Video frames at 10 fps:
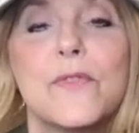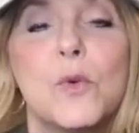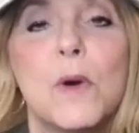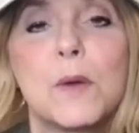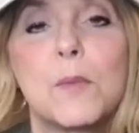
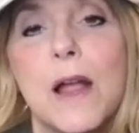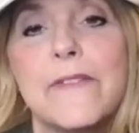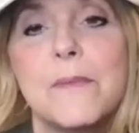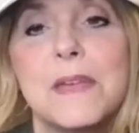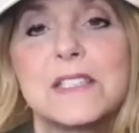you want to
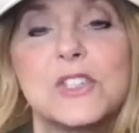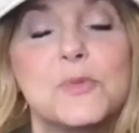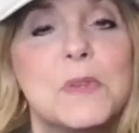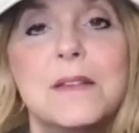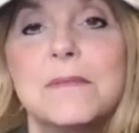private
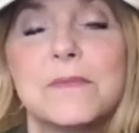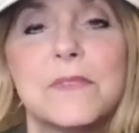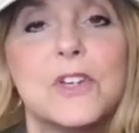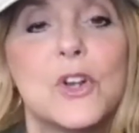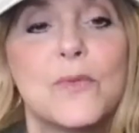message me,
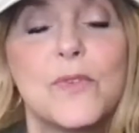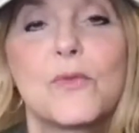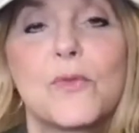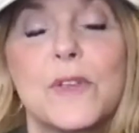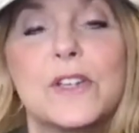
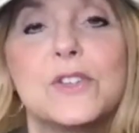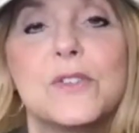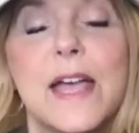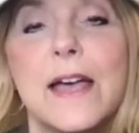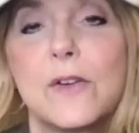feel free to do
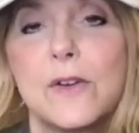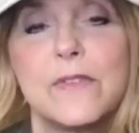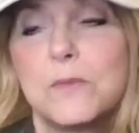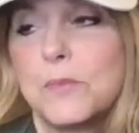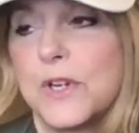that, or
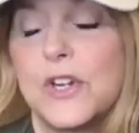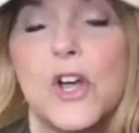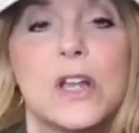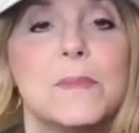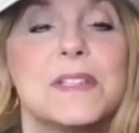even put
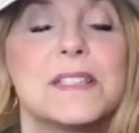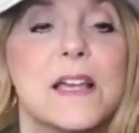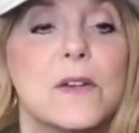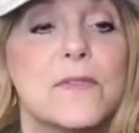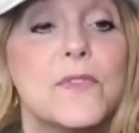anonymous
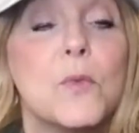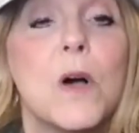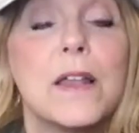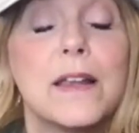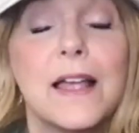down if you want.